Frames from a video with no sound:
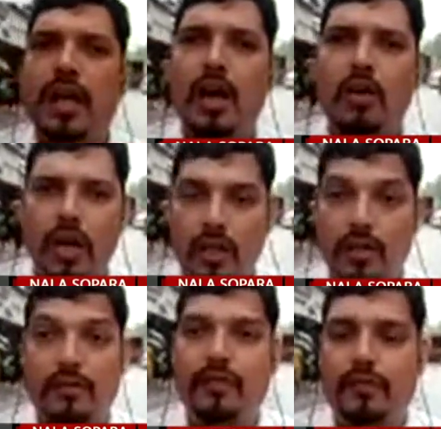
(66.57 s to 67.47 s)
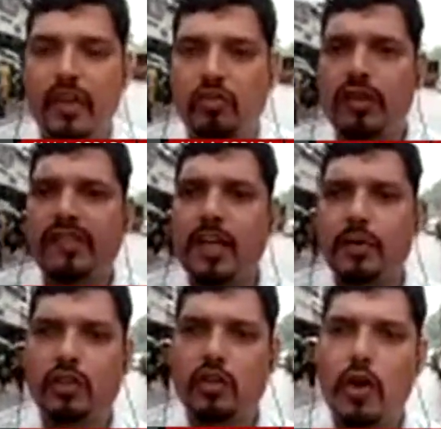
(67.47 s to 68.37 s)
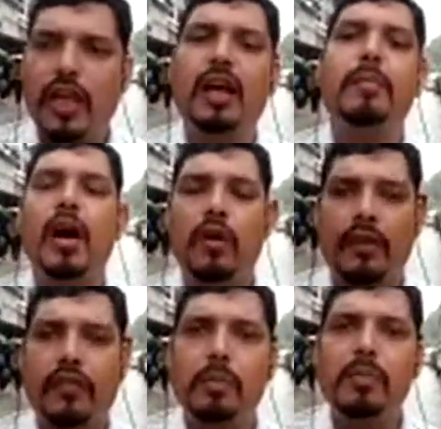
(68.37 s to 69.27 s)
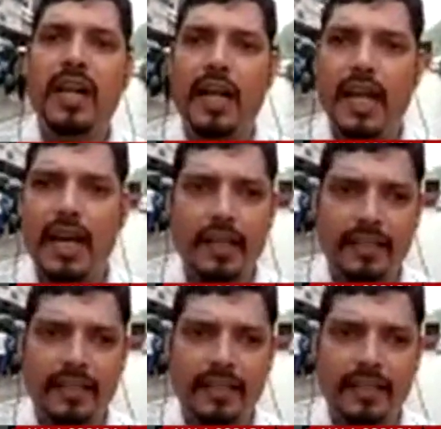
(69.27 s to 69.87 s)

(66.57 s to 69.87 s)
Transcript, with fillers: Now, uh, the visuals that you were talking about are from Kalyan,